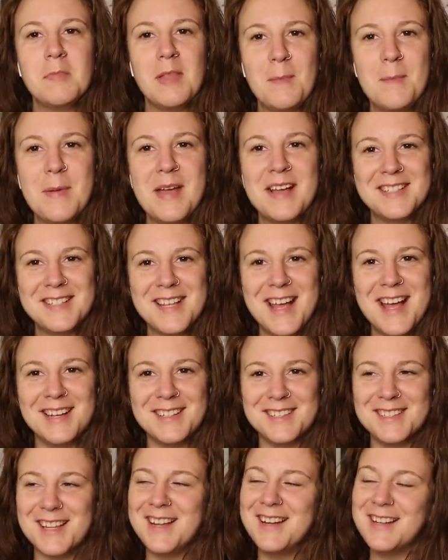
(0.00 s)
That makes
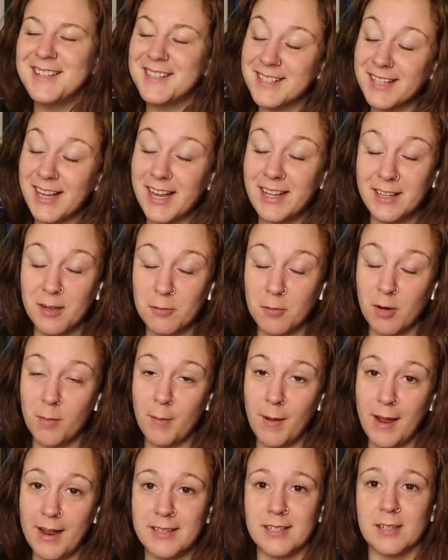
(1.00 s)
sense. And it's slightly
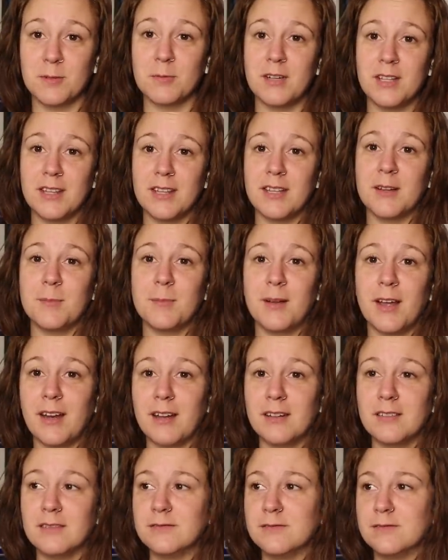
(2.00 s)
romantic when you think
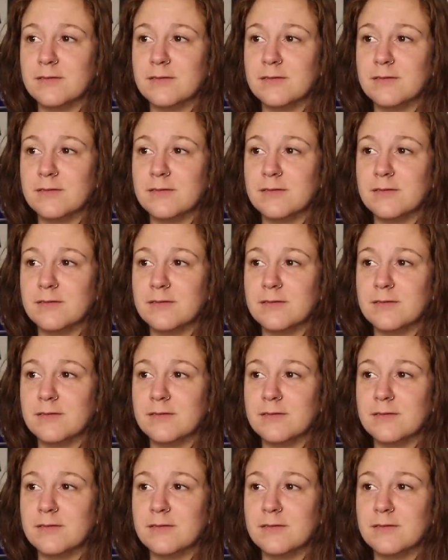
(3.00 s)
about it.